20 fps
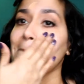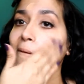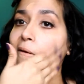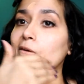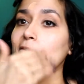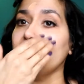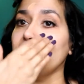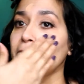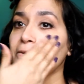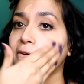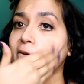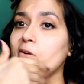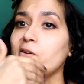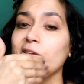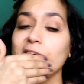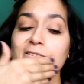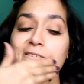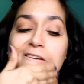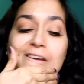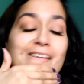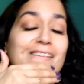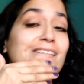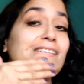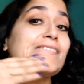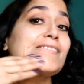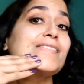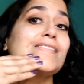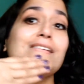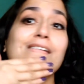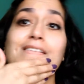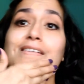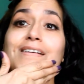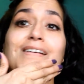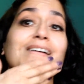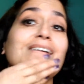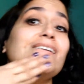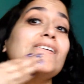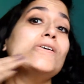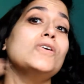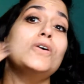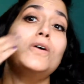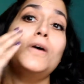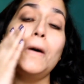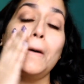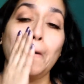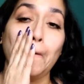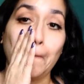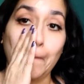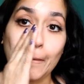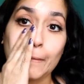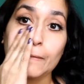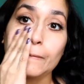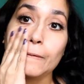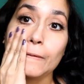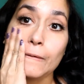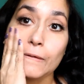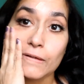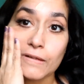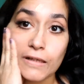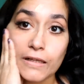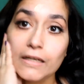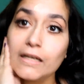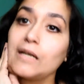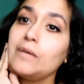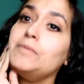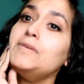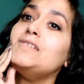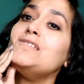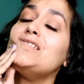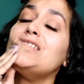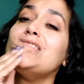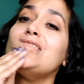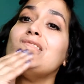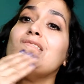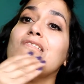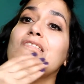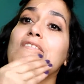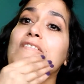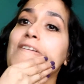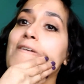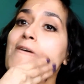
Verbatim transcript: And if you hear anything at all, my son, like I mentioned,